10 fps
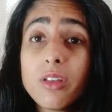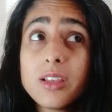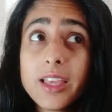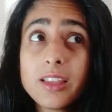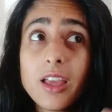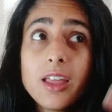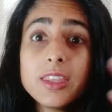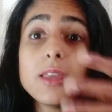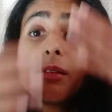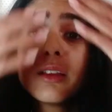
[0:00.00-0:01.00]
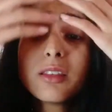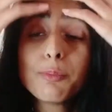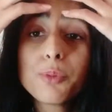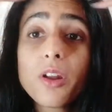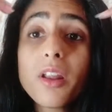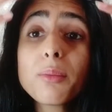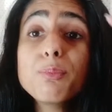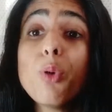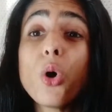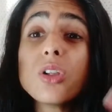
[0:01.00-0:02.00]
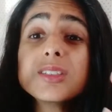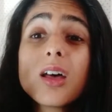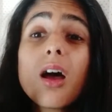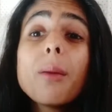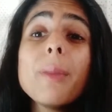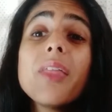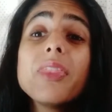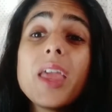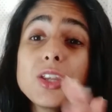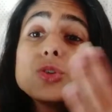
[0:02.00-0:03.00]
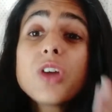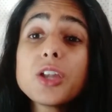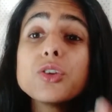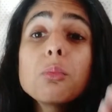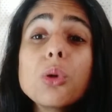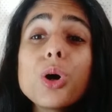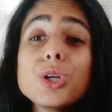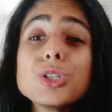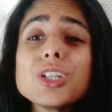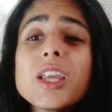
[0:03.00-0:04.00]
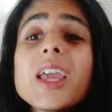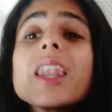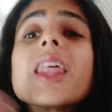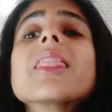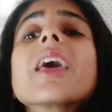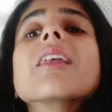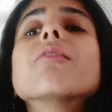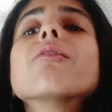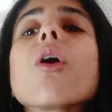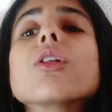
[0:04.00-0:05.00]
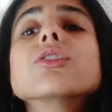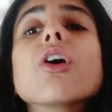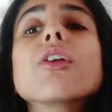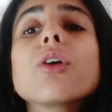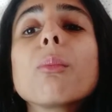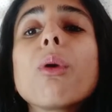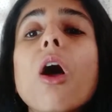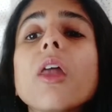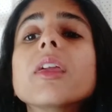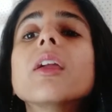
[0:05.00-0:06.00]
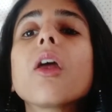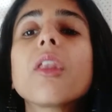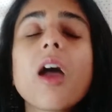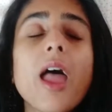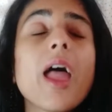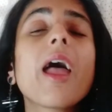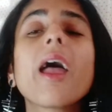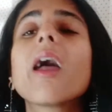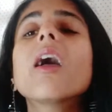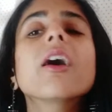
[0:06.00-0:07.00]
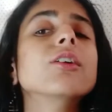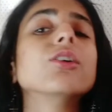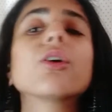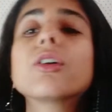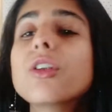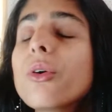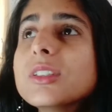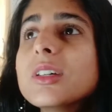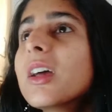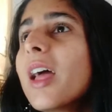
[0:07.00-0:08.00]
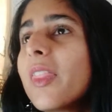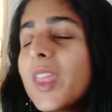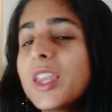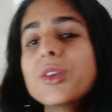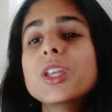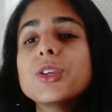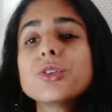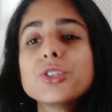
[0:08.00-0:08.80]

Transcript: Like the product balls up and then you try to merge it in and then it falls on your body, on your hair, your clothes, and then you need to